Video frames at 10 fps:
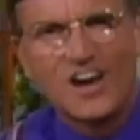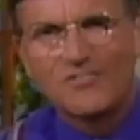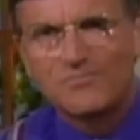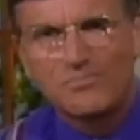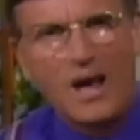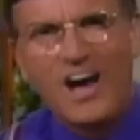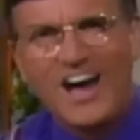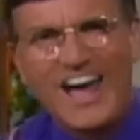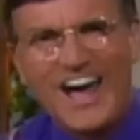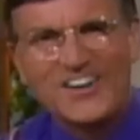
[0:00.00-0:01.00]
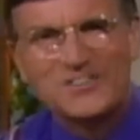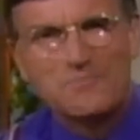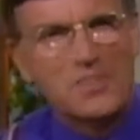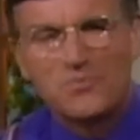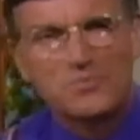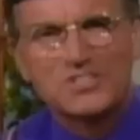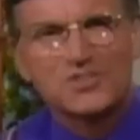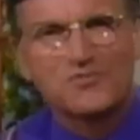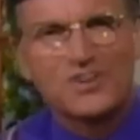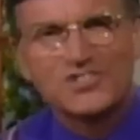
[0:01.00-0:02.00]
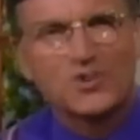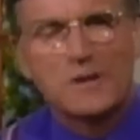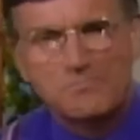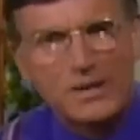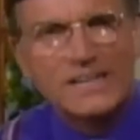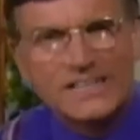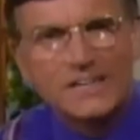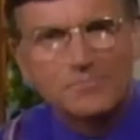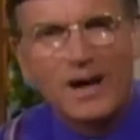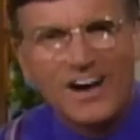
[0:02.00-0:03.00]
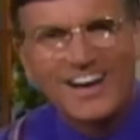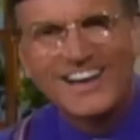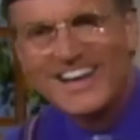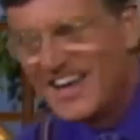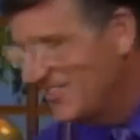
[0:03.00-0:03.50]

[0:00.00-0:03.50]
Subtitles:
of pie out, French call it picnic pie,